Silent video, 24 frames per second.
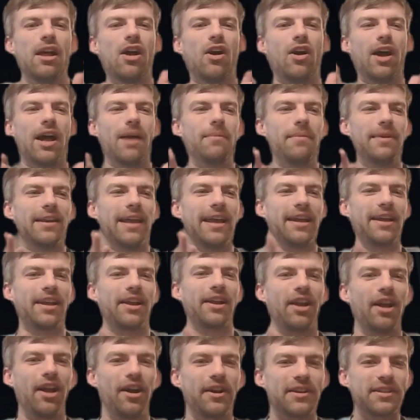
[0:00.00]
I'm in a
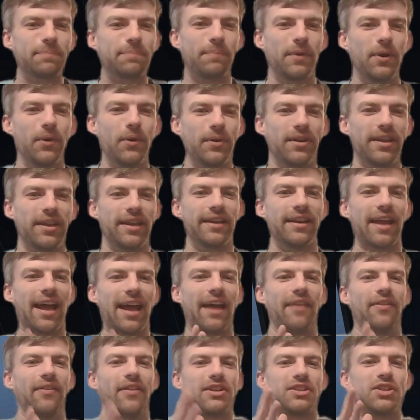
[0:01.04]
glass building
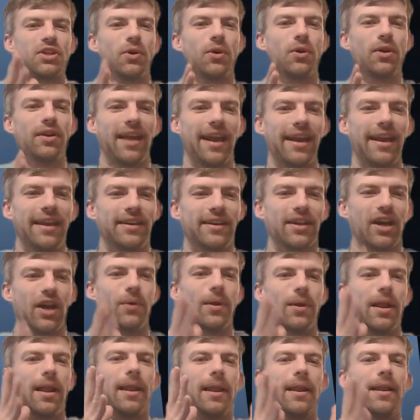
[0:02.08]
and the
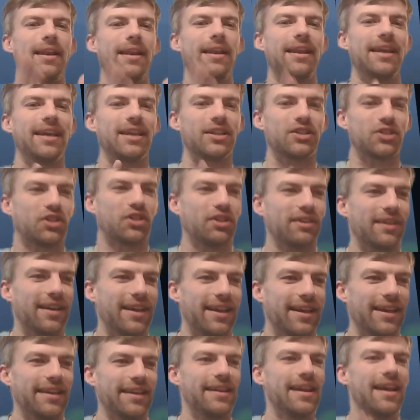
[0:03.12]
tornado
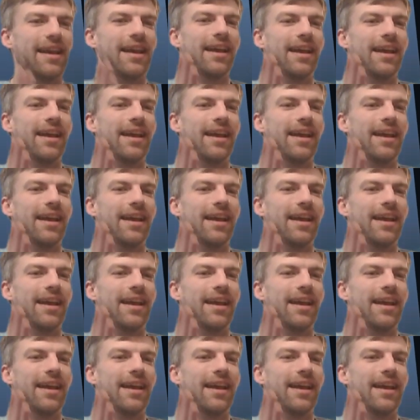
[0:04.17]
literally